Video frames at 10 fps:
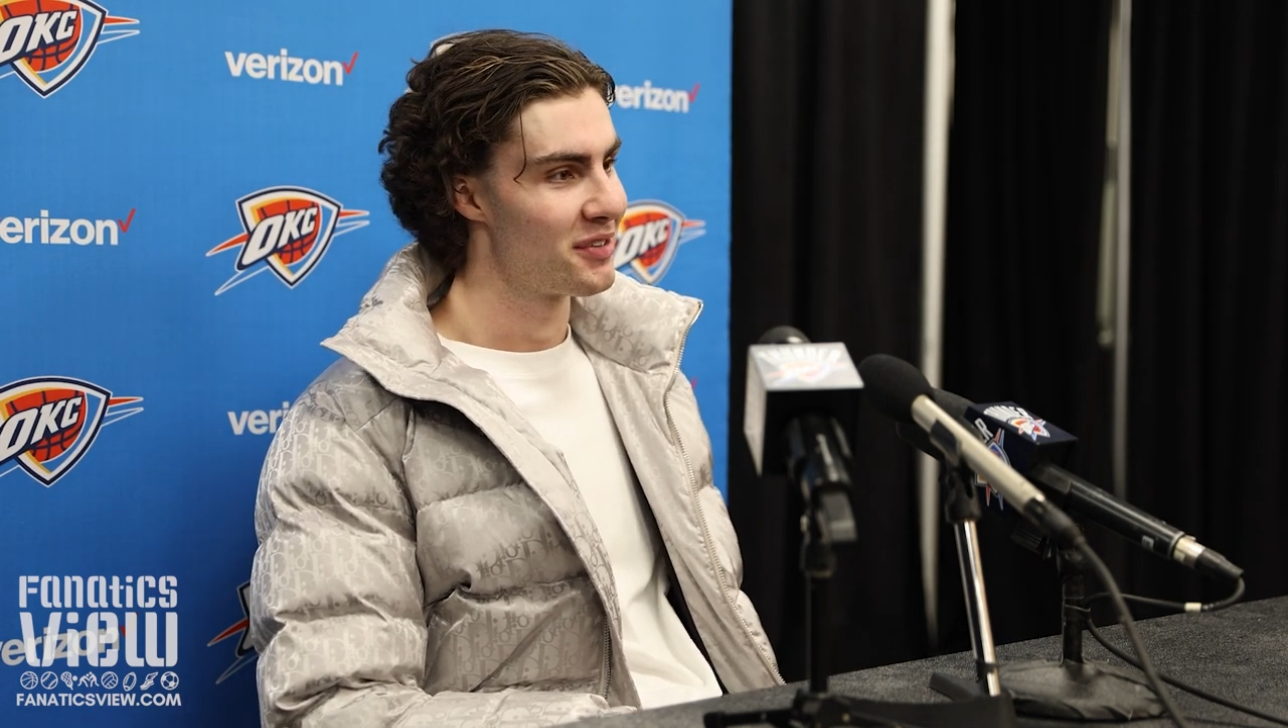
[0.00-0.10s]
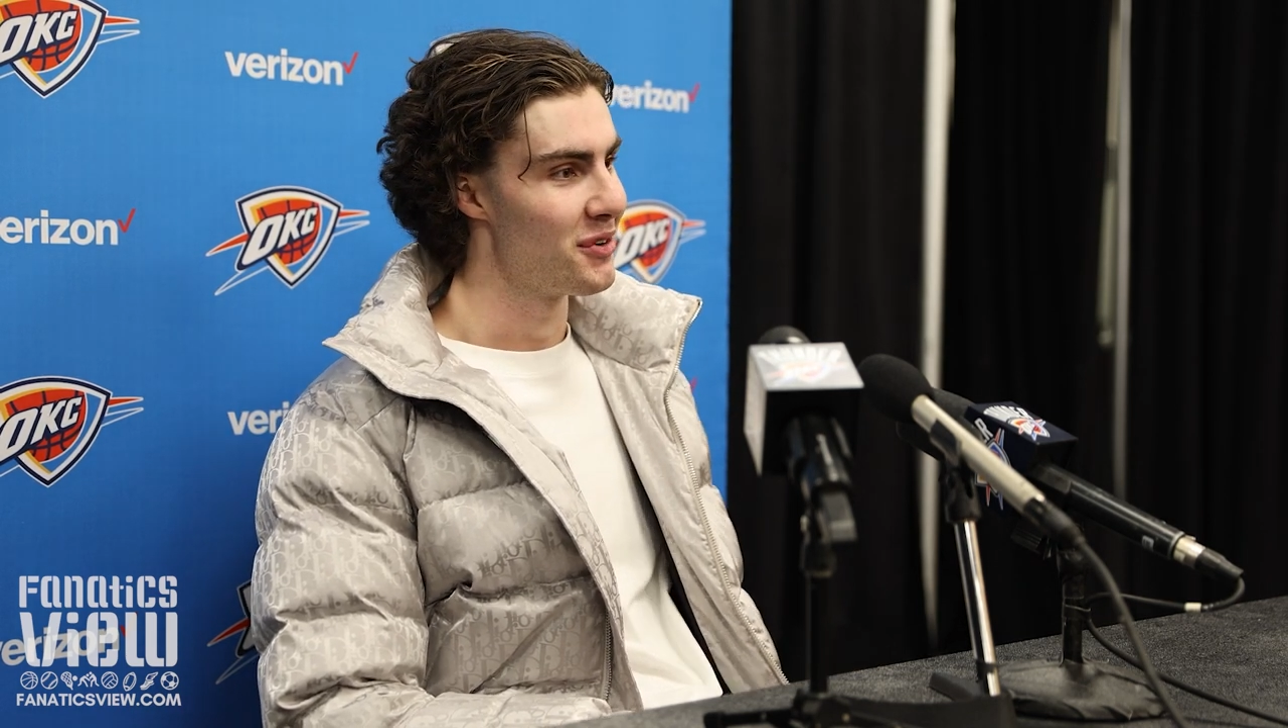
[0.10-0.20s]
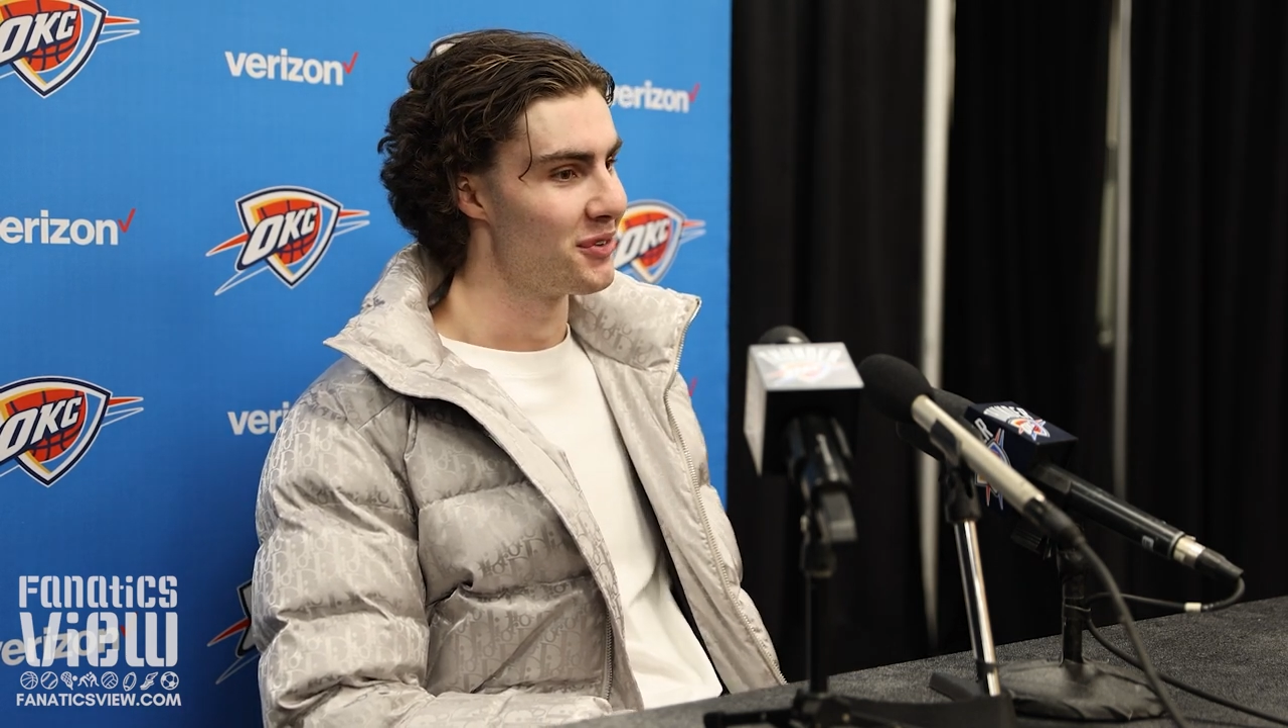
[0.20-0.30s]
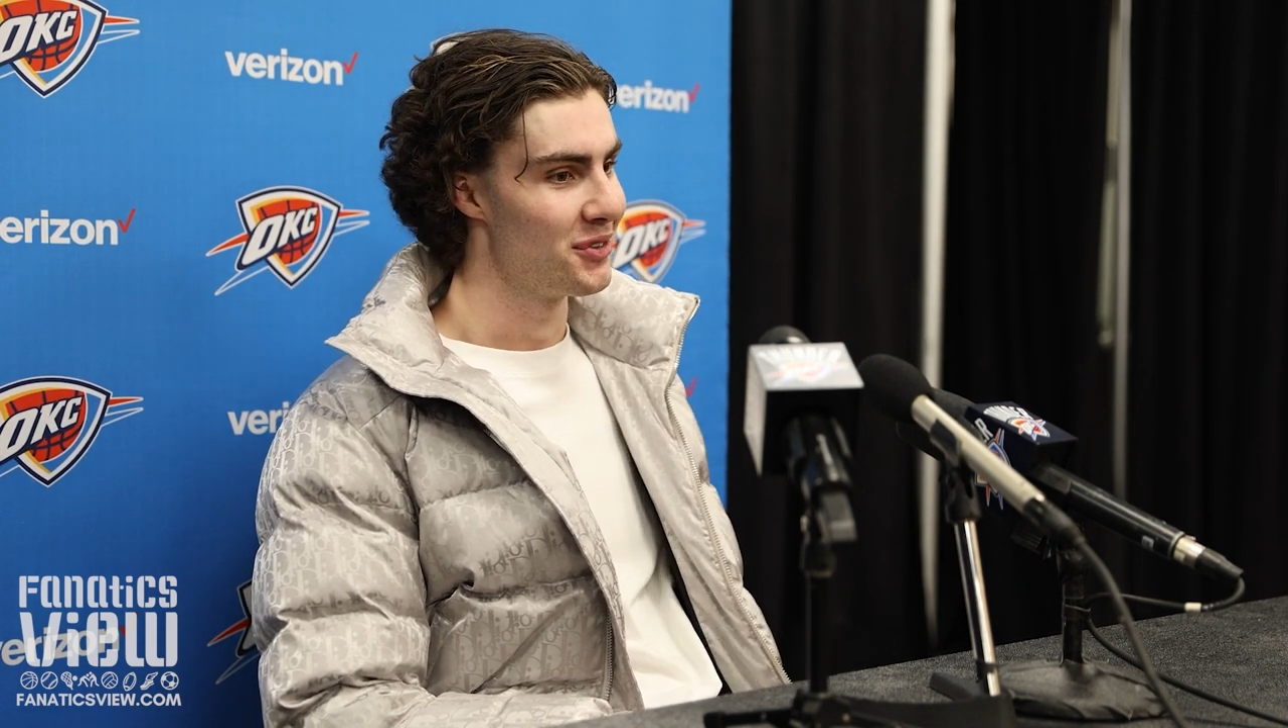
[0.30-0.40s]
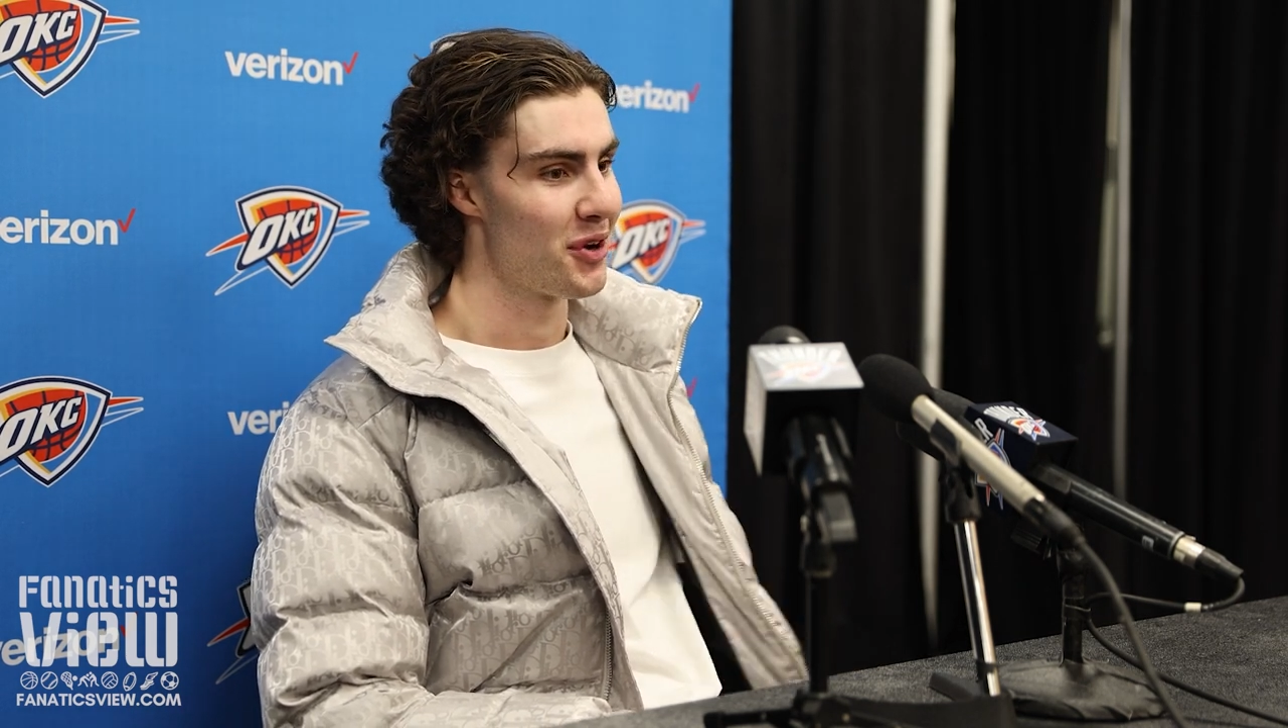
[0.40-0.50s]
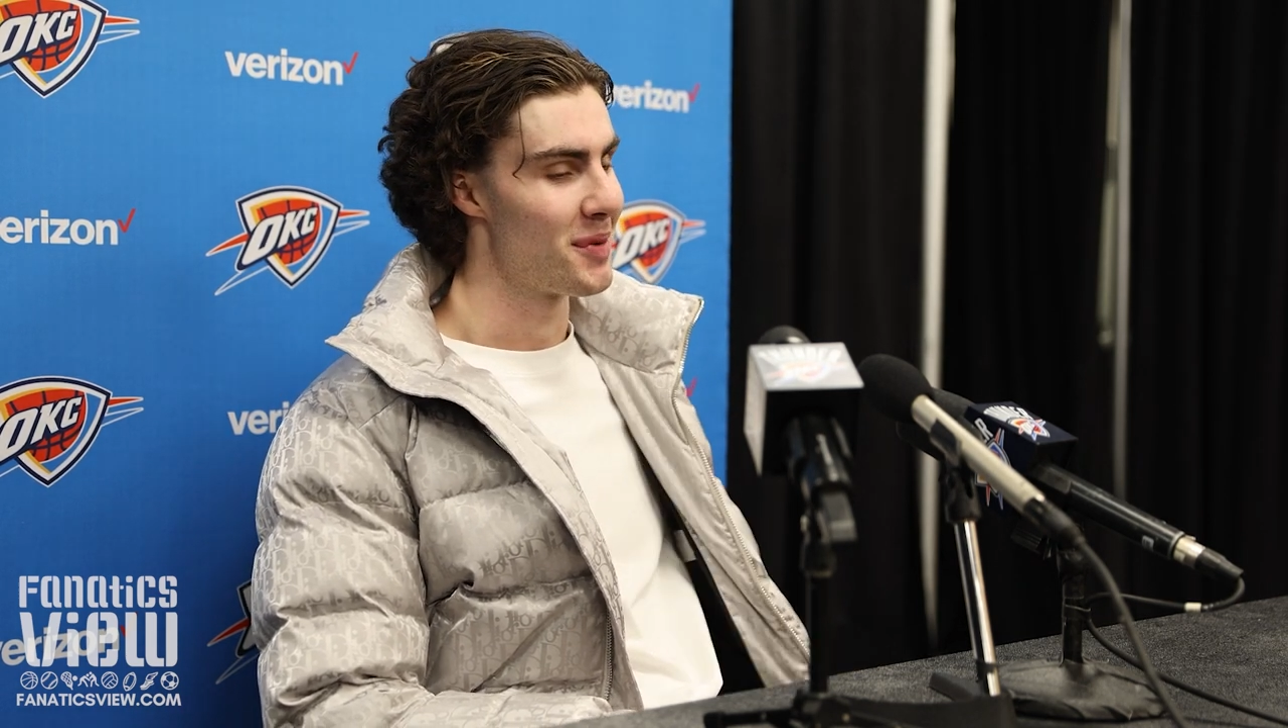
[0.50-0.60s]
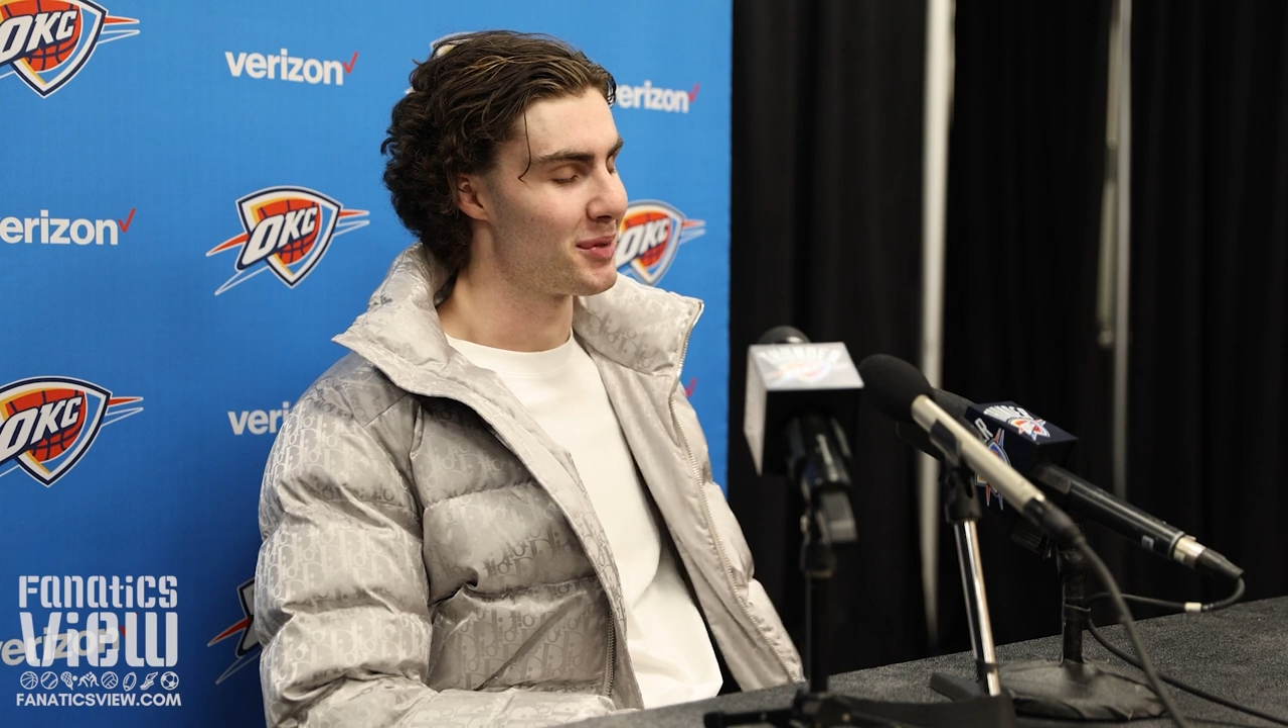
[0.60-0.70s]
so you got to